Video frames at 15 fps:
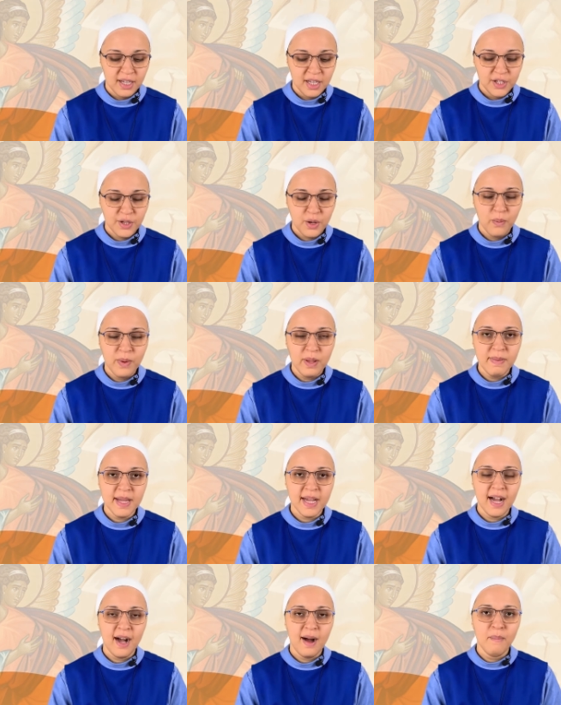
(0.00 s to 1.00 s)
So we
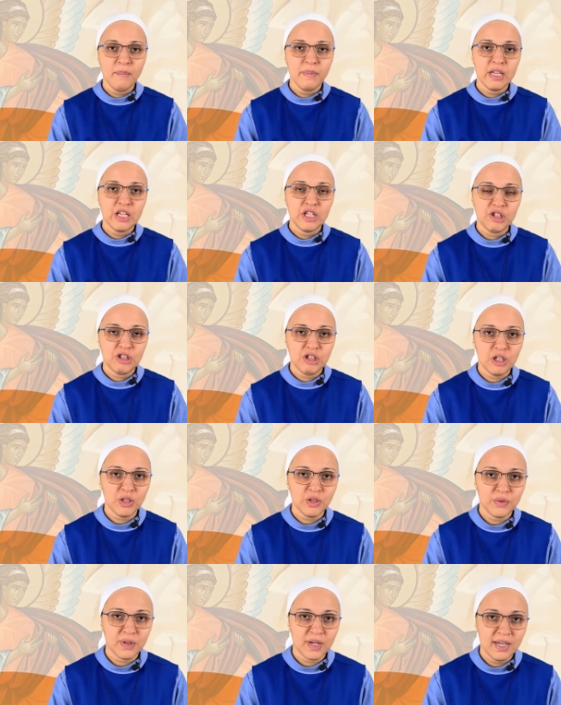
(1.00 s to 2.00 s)
become
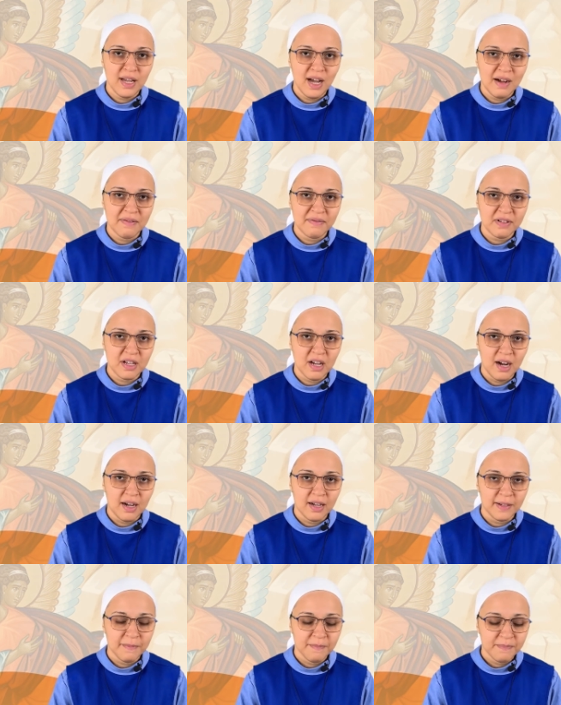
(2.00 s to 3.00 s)
children of God.